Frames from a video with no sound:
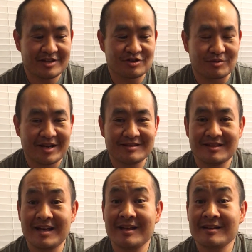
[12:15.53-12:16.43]
great,
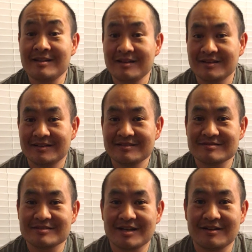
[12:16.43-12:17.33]
then
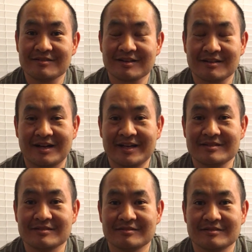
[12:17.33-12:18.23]
tell the
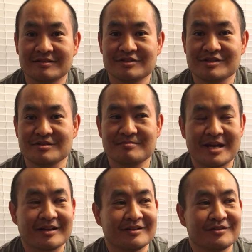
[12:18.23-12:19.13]
client to
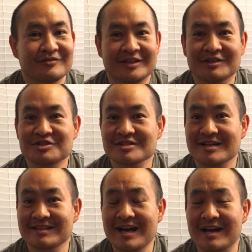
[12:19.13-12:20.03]
make another video just
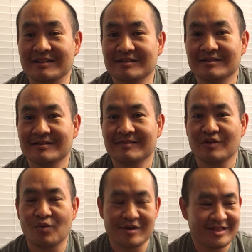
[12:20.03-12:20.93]
like that.
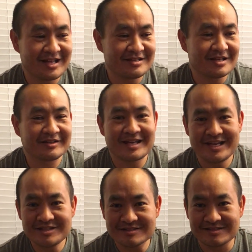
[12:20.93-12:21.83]
Or then tell the
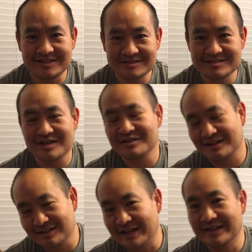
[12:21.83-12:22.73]
agency to tell the
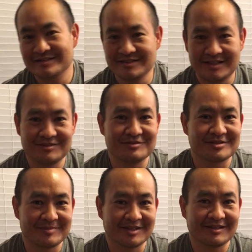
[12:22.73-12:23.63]
client to then do
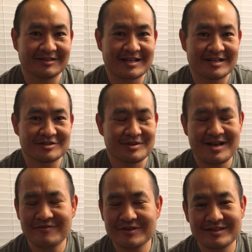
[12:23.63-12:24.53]
something like that. So
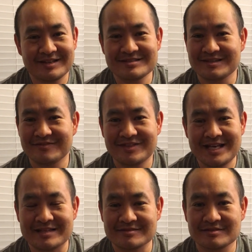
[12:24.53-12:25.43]
everything is
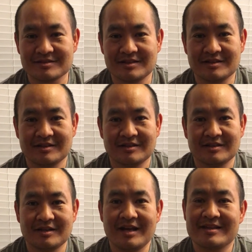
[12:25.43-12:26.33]
if-thens.
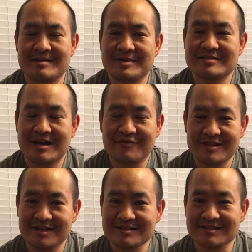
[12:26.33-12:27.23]
And that means
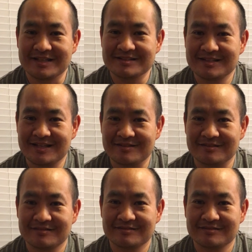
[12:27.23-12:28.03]
everything is linked together.